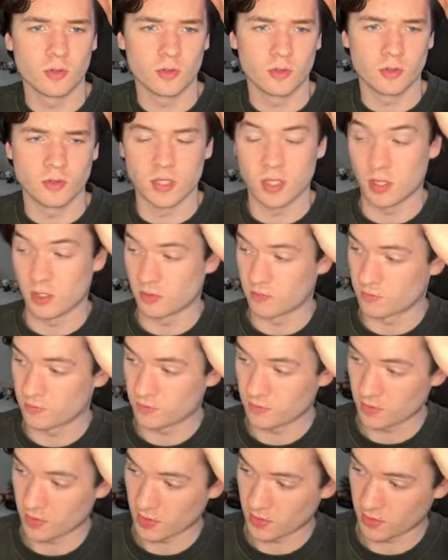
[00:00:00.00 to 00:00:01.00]
Yeah,
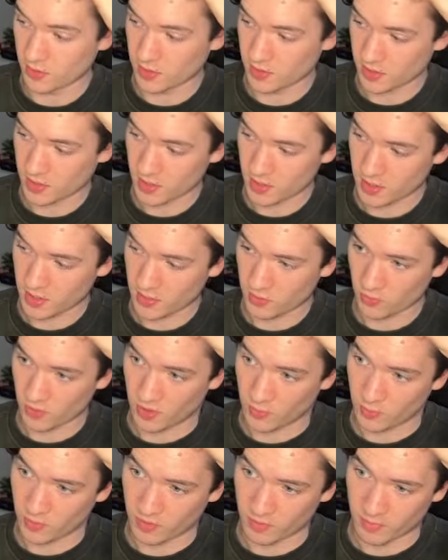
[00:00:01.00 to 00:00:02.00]
I know, that's kind of
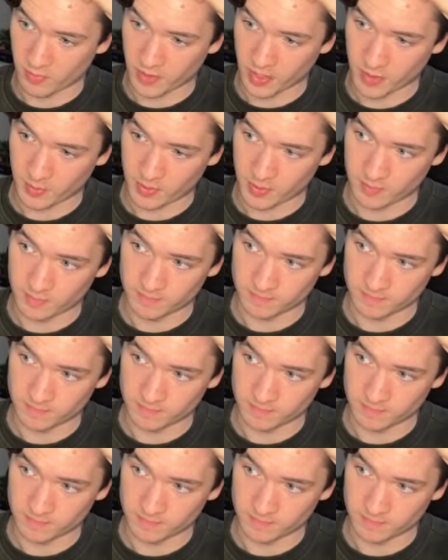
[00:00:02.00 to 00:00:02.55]
annoying with Mbappe.